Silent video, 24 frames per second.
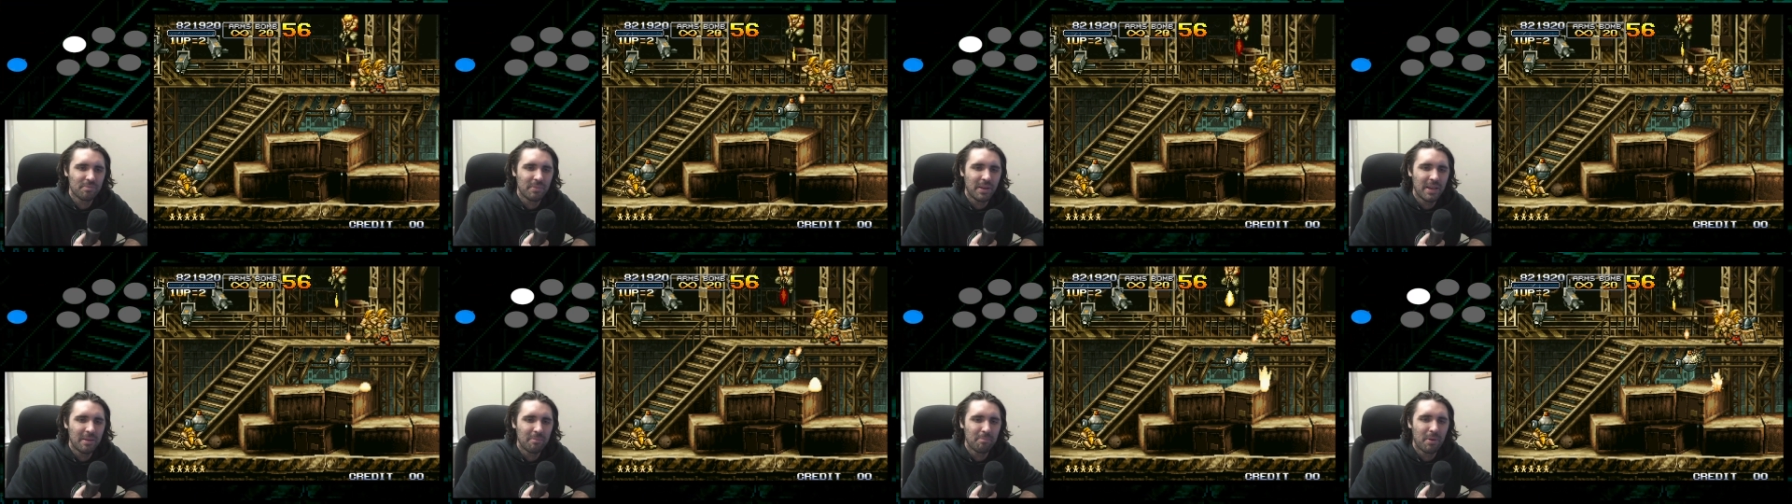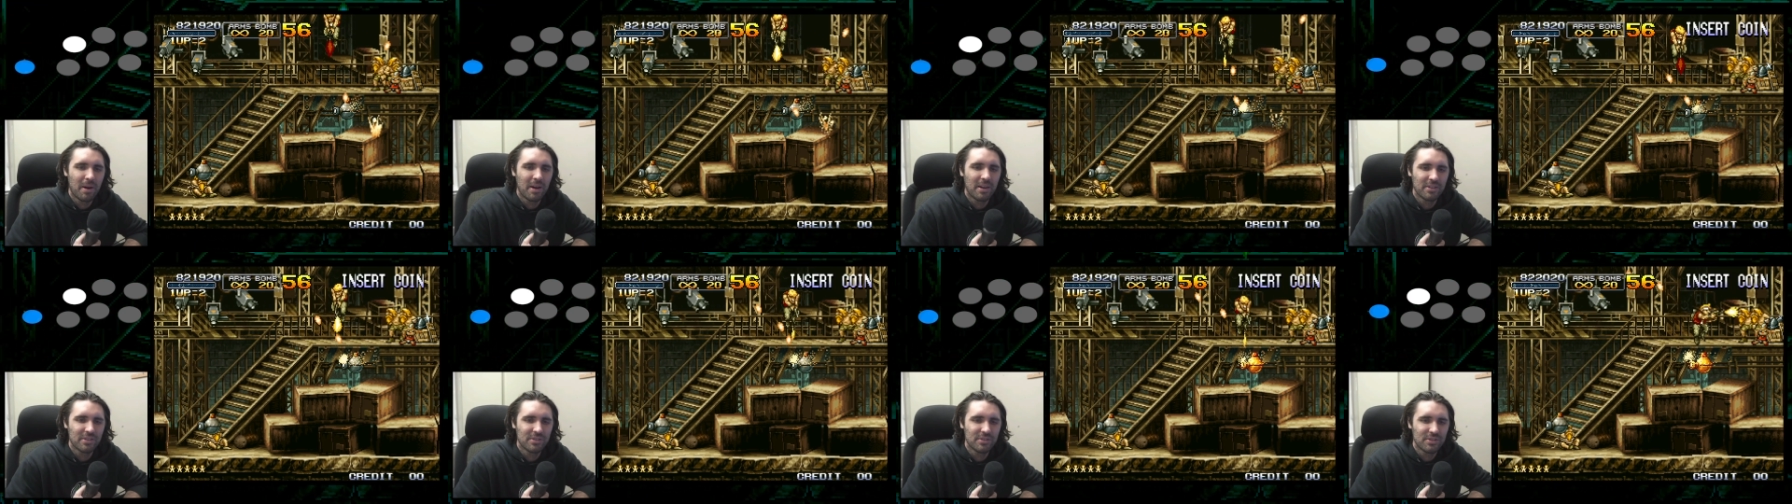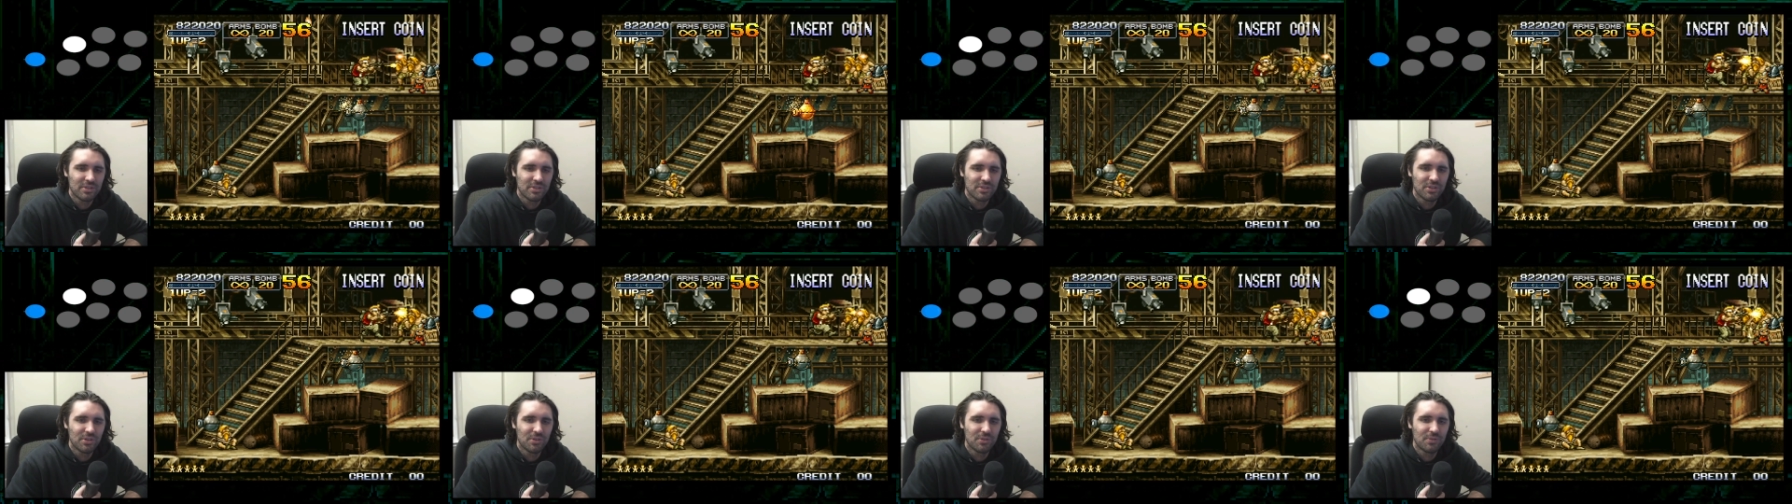hitboxes
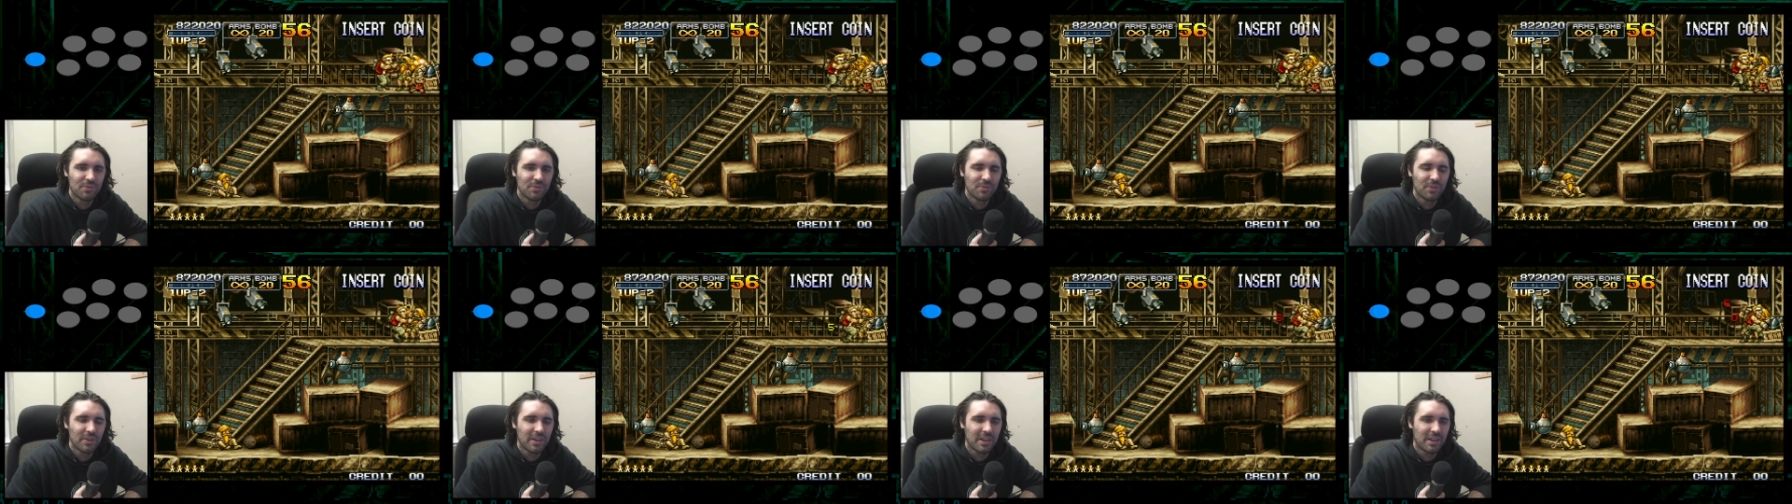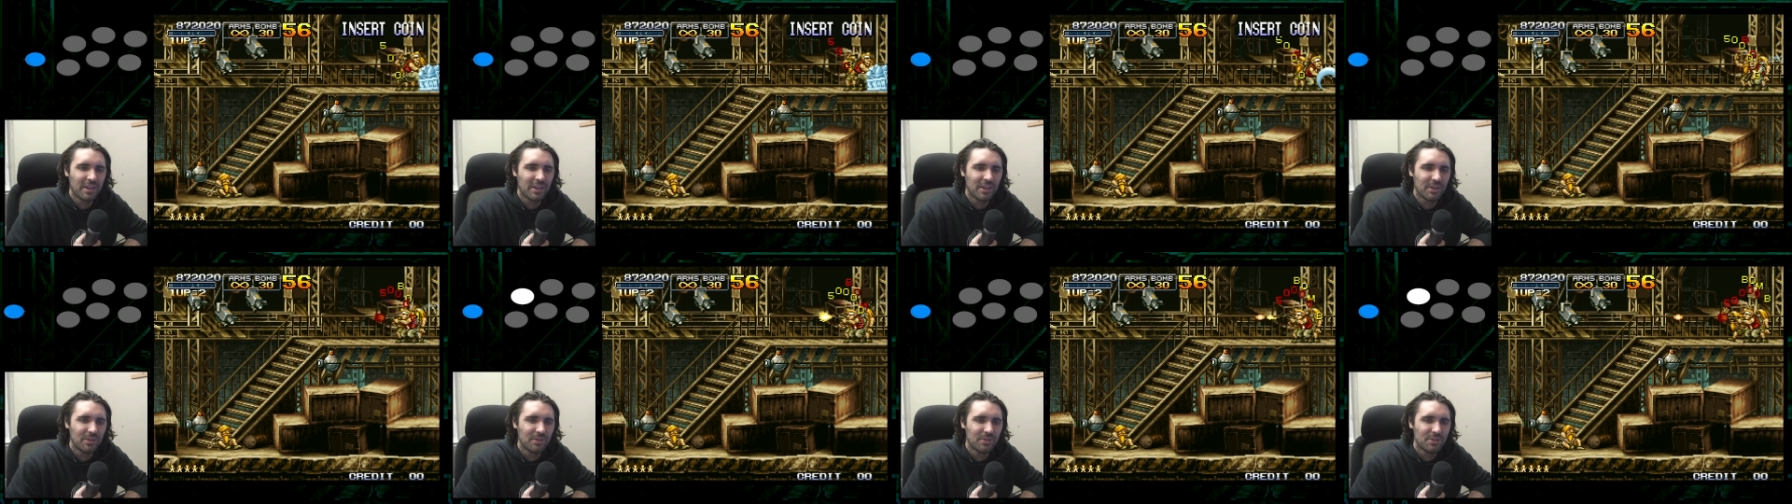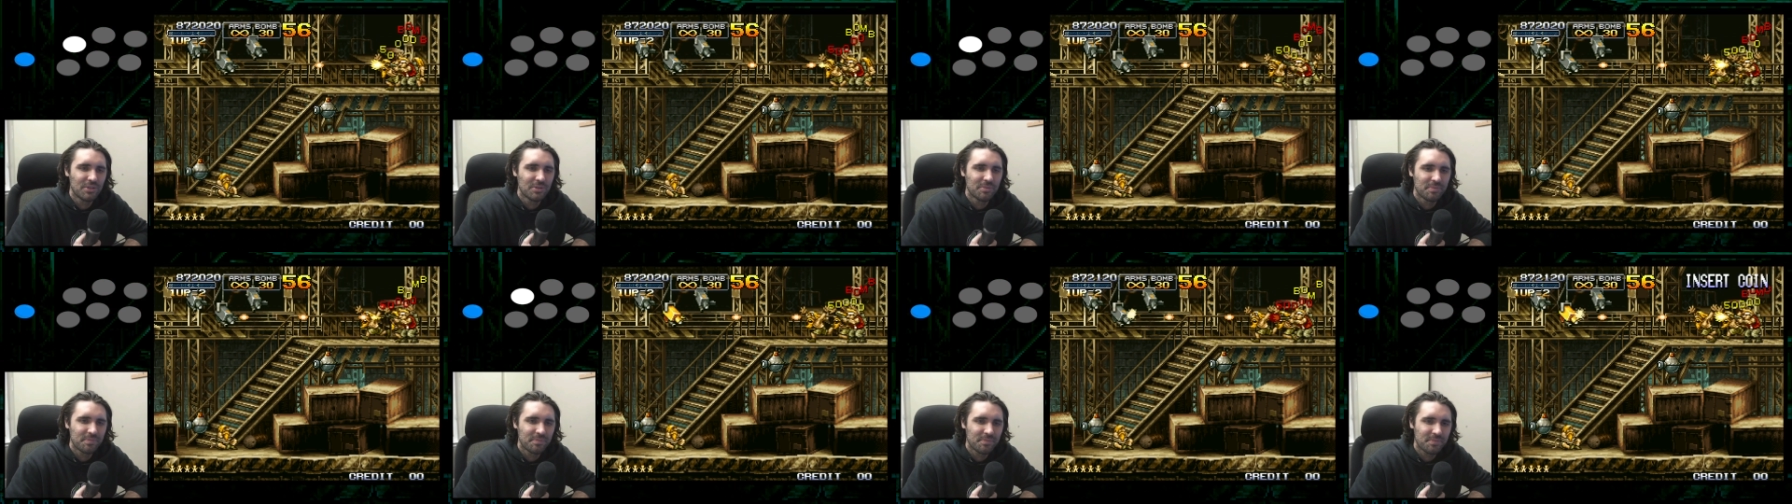are so freaking huge.